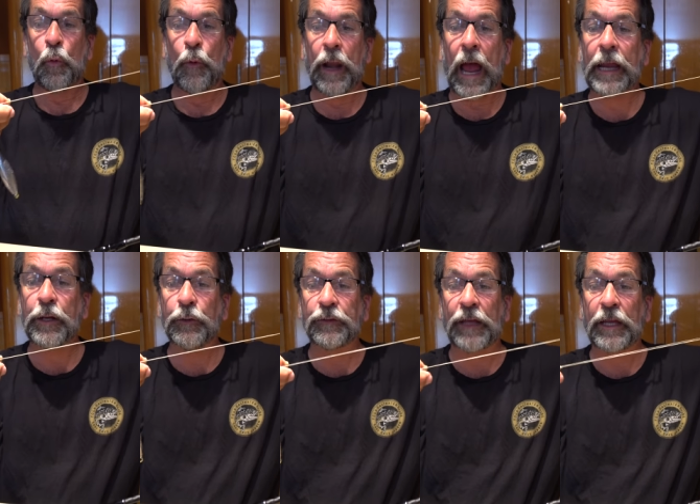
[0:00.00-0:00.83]
What I
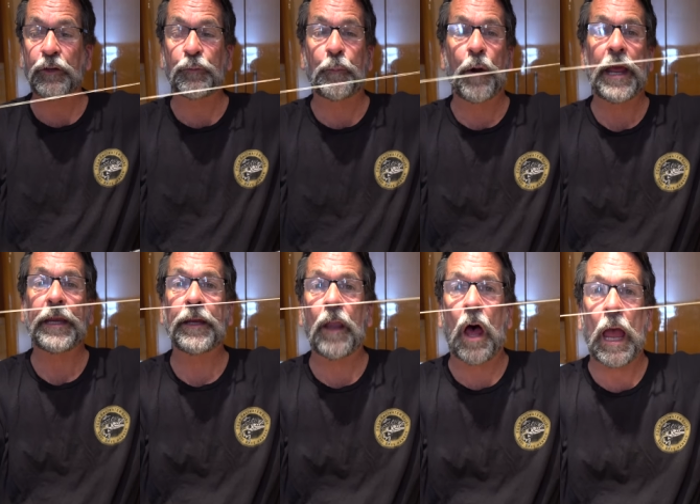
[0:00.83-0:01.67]
do is I use
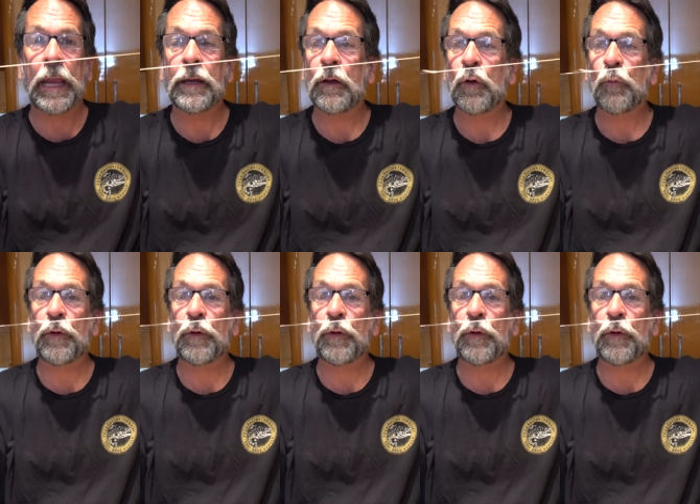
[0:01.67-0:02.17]
braided line